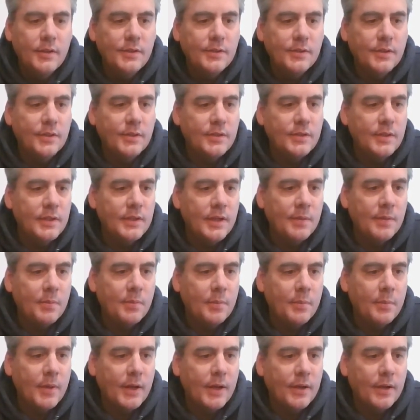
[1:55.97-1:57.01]
So it's a
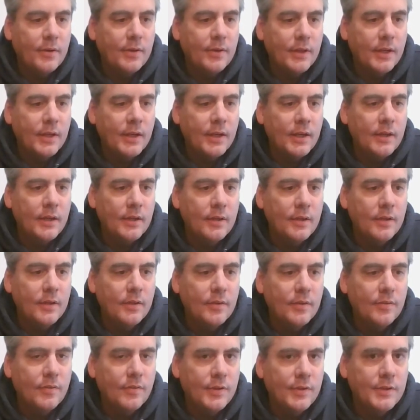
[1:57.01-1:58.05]
double buckle again.
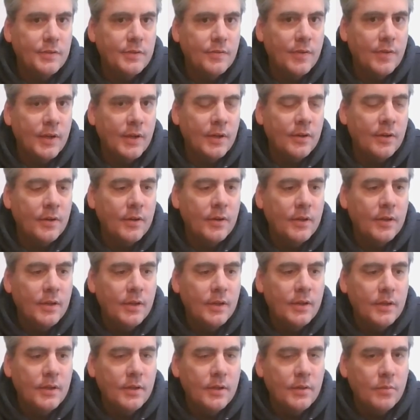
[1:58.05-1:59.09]
First finger,
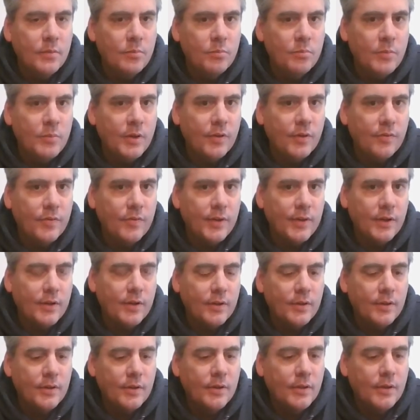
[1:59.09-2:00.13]
middle
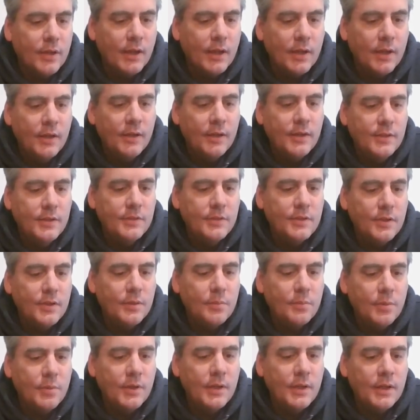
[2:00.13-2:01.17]
finger, okay? So
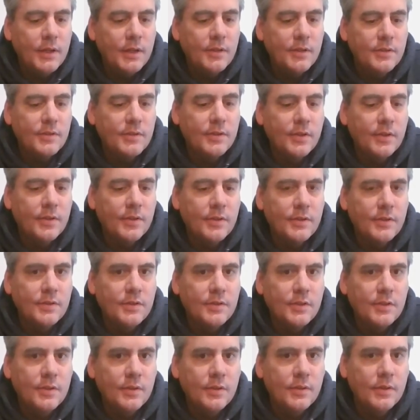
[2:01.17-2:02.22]
you're putting it so there's
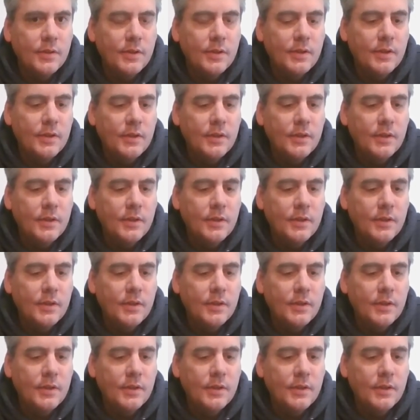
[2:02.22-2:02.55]
2.